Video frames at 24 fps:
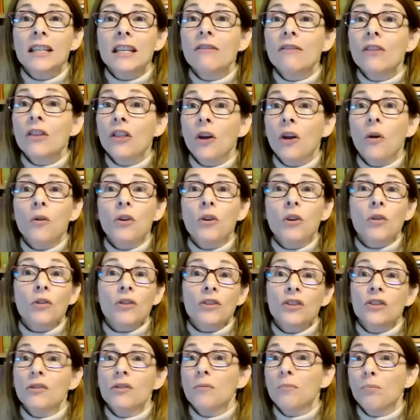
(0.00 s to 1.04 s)
even though your
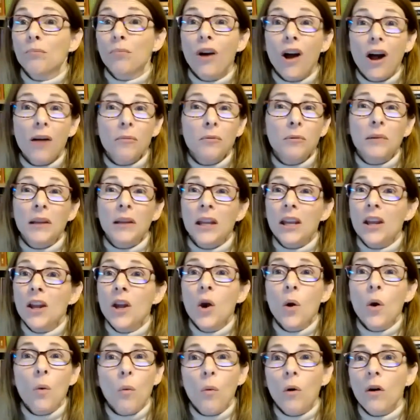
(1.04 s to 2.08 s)
student probably
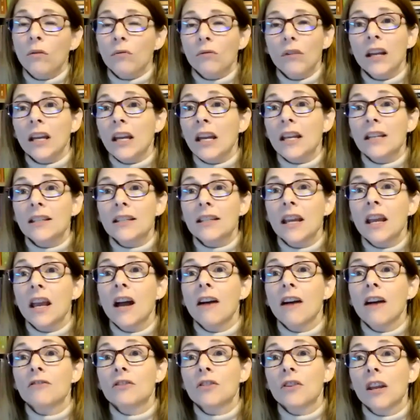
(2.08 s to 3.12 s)
won't write an essay
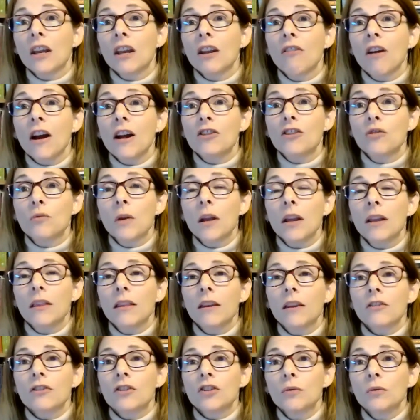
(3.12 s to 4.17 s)
after they graduate
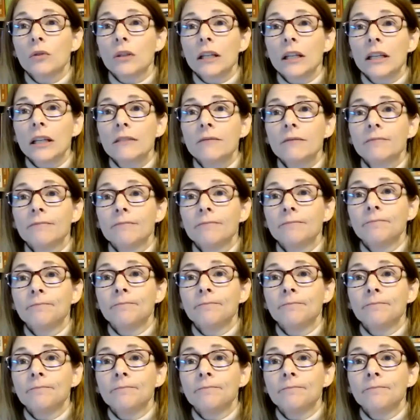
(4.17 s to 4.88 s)
their schooling.